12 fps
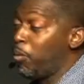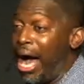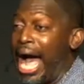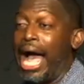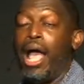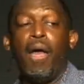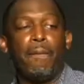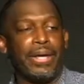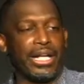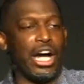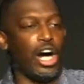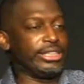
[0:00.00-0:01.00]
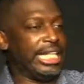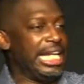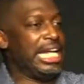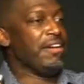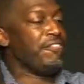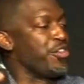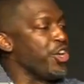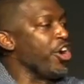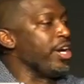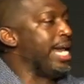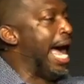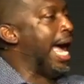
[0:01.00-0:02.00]
Why? Because if
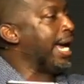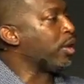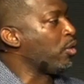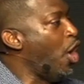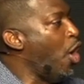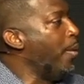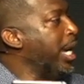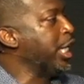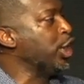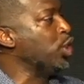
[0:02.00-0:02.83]
you're not growing,